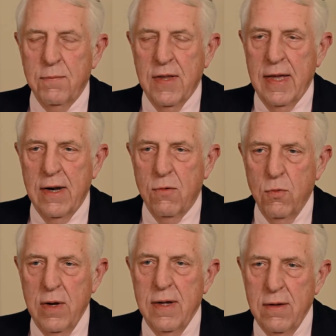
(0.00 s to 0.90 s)
to get a
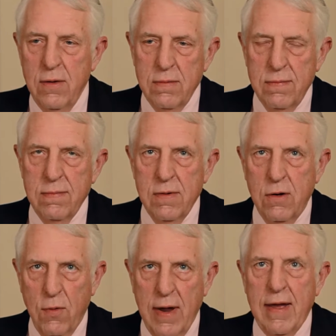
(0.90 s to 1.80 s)
real
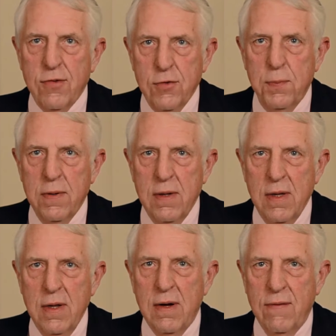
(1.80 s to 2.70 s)
grasp
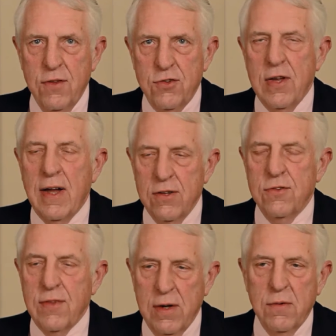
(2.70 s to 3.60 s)
of the challenges they